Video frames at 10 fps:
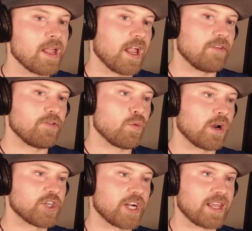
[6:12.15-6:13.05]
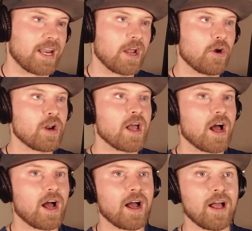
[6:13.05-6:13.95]
And if you want to check that
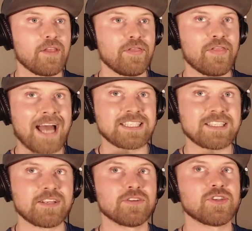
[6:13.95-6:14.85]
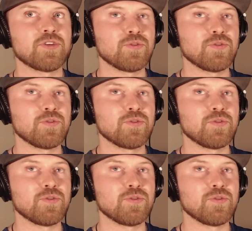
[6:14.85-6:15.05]
out, that's tier two.